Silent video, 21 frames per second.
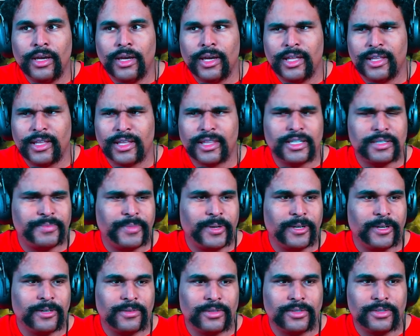I think that's Bear
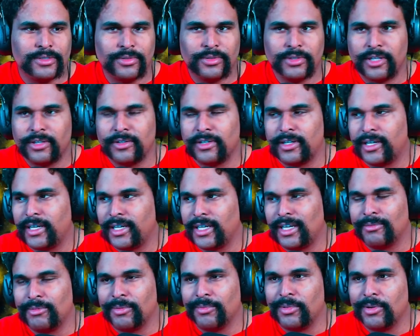Grylls or the other guy. I can't
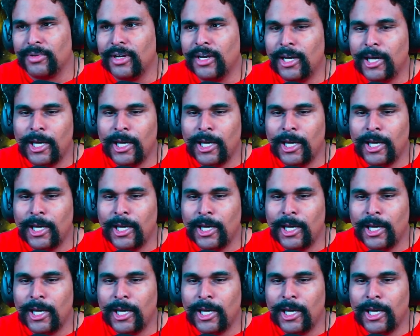remember.